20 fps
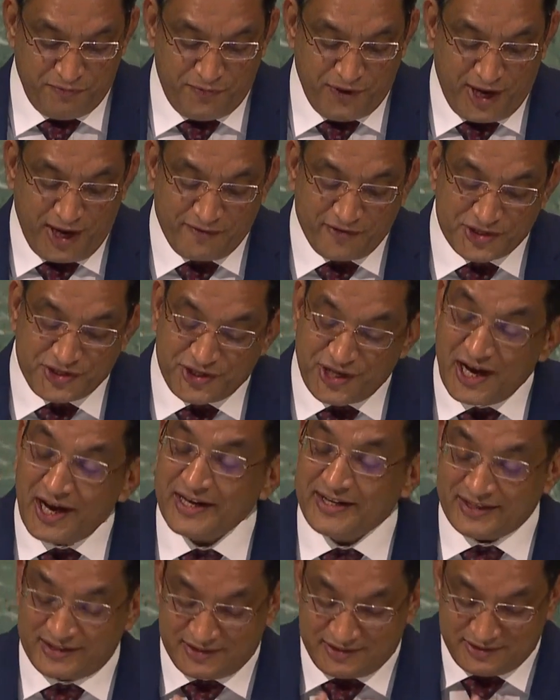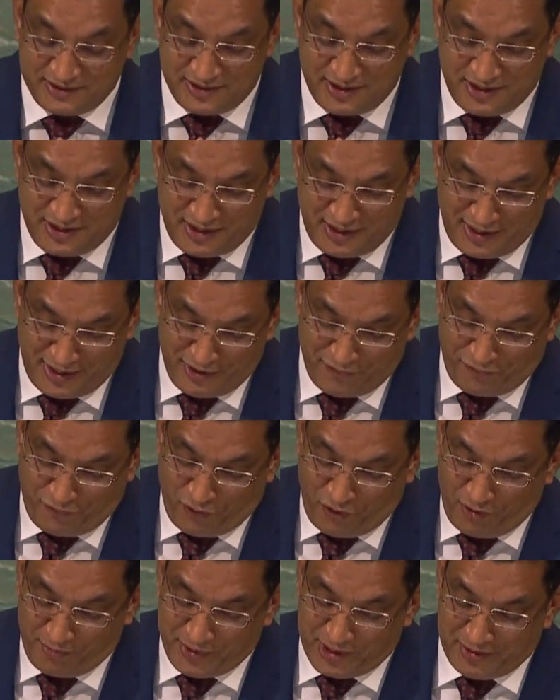We have a charter and a
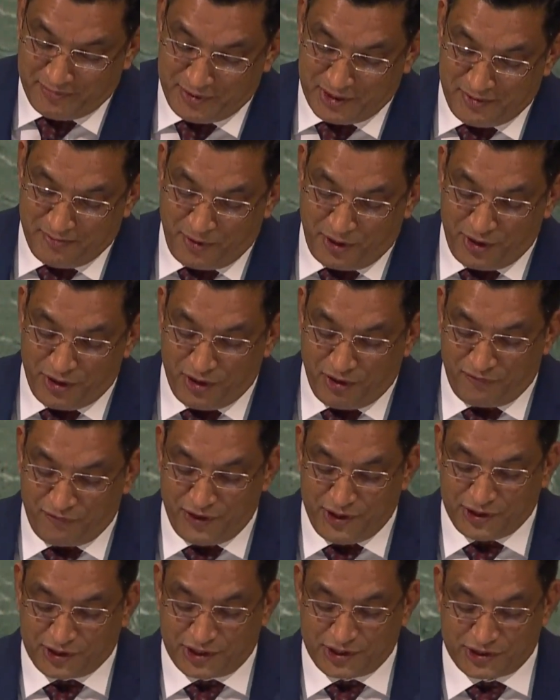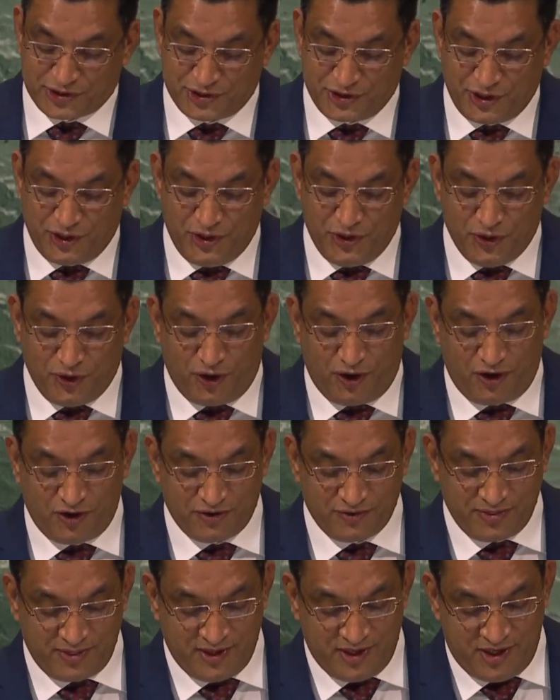formidable body of international
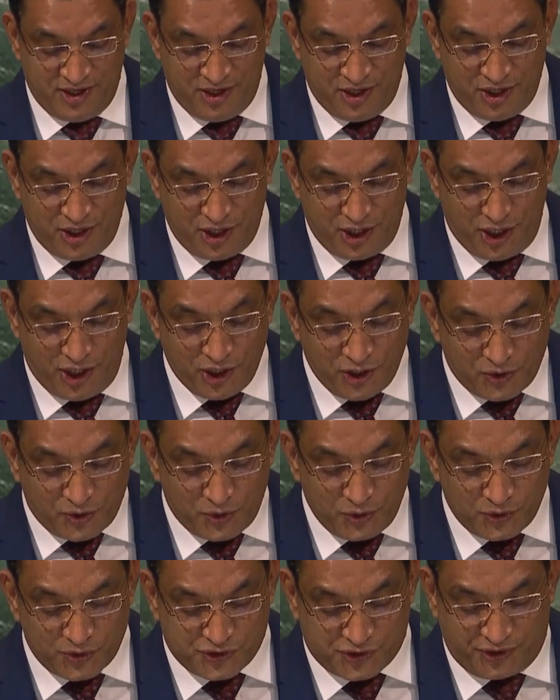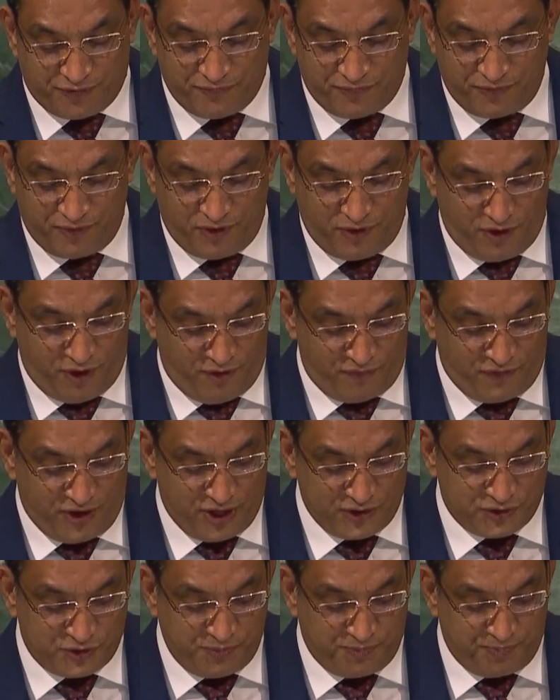law, inclusive of
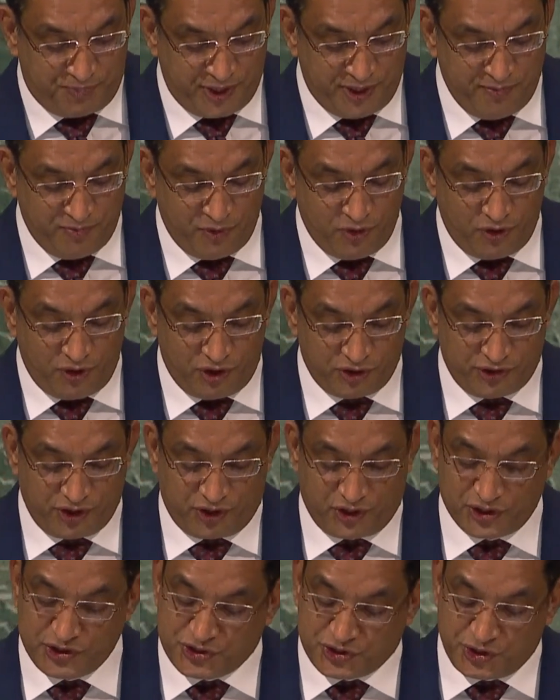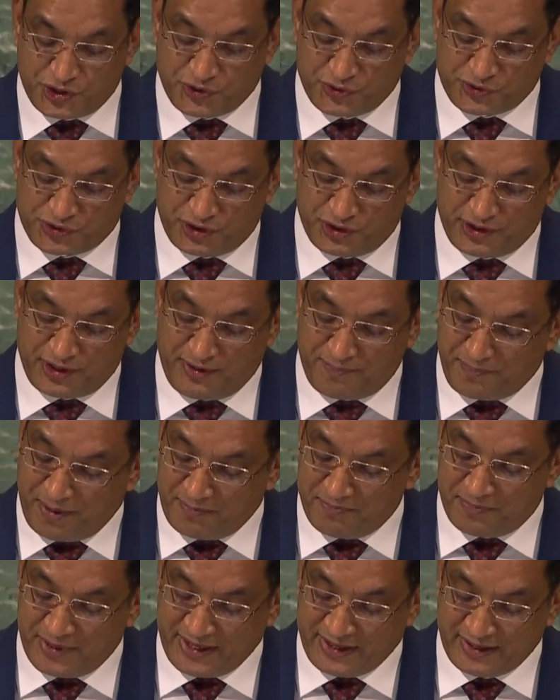our supreme law, the Constitution of the
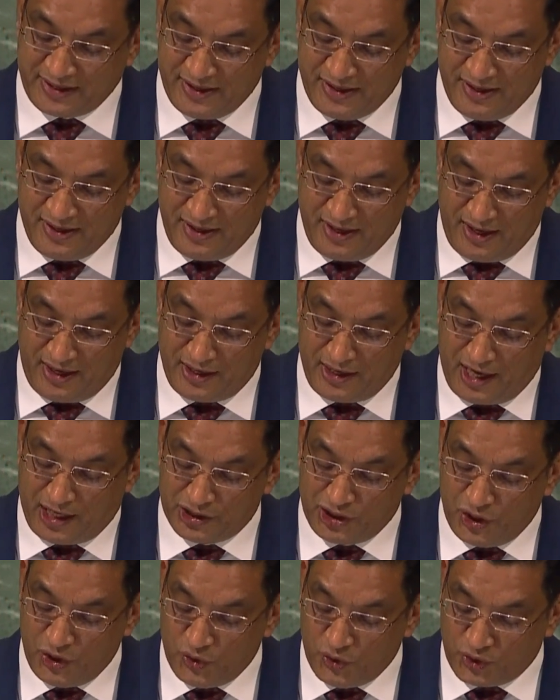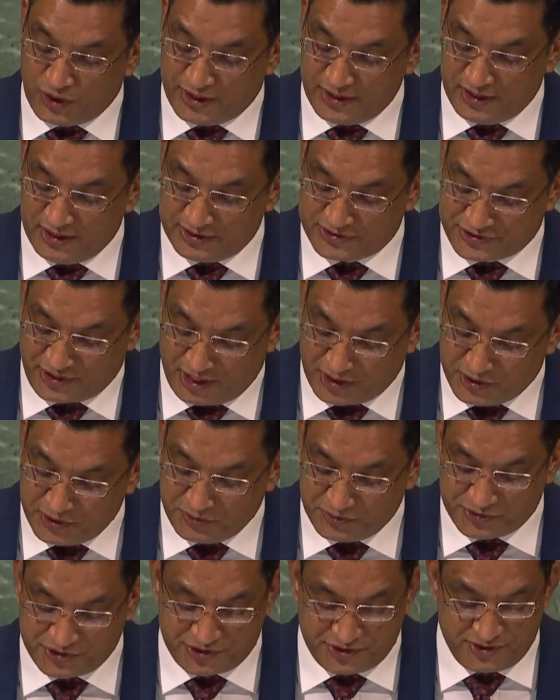Republic, and other local
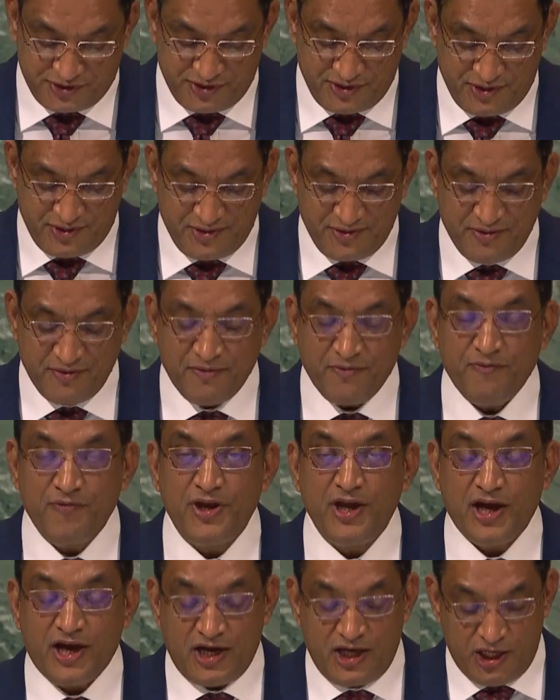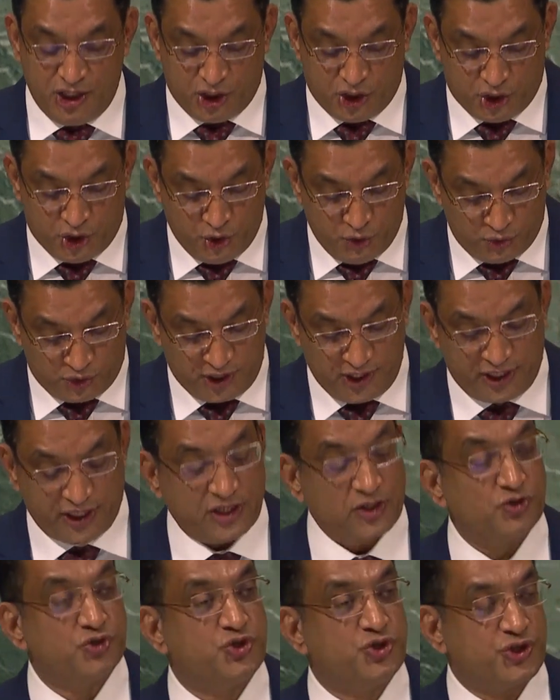statutes. We are acutely
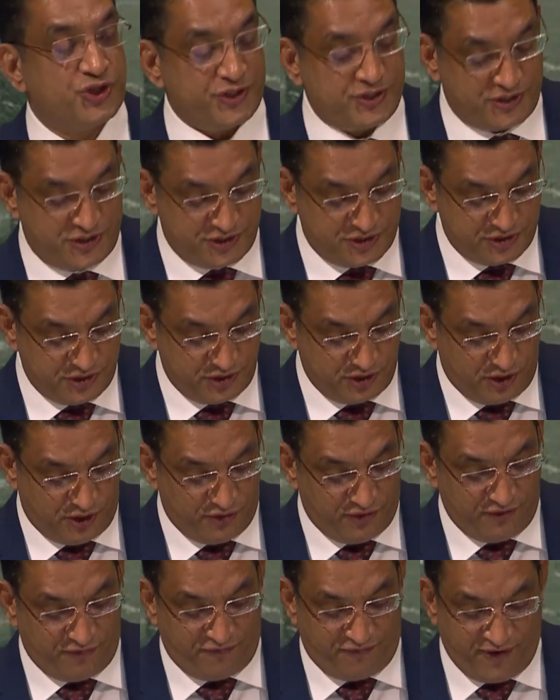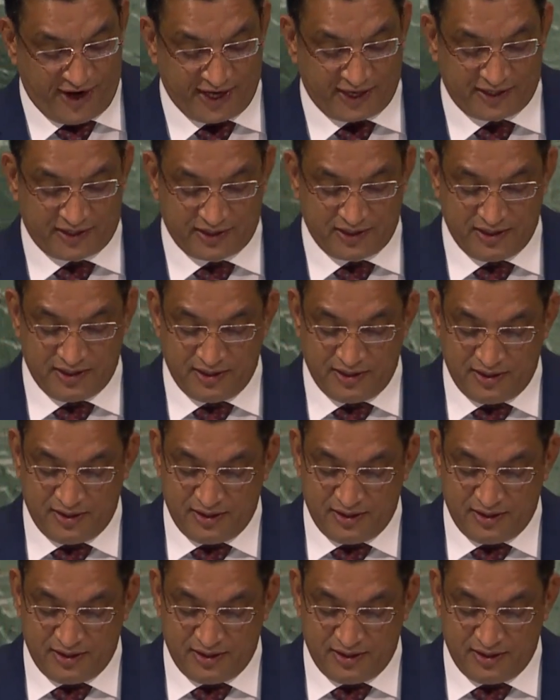conscious of the fact